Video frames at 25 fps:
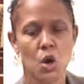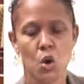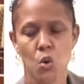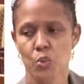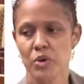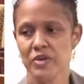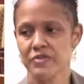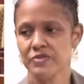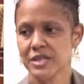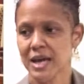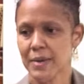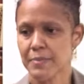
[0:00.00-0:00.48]

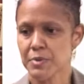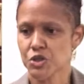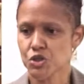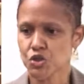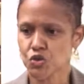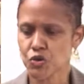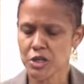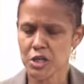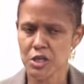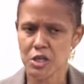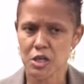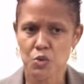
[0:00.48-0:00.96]
We've
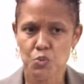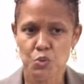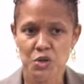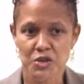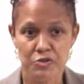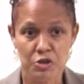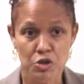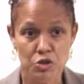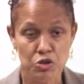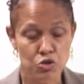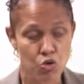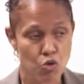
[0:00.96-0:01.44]
demonstrated it with
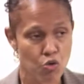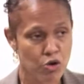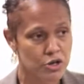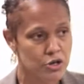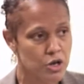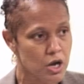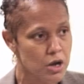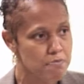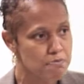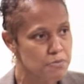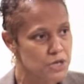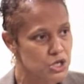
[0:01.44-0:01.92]
the Thorn
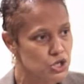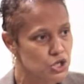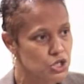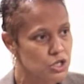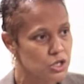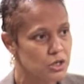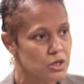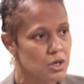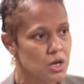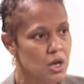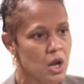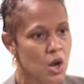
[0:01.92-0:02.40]

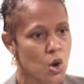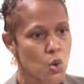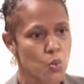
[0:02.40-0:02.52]
Commission.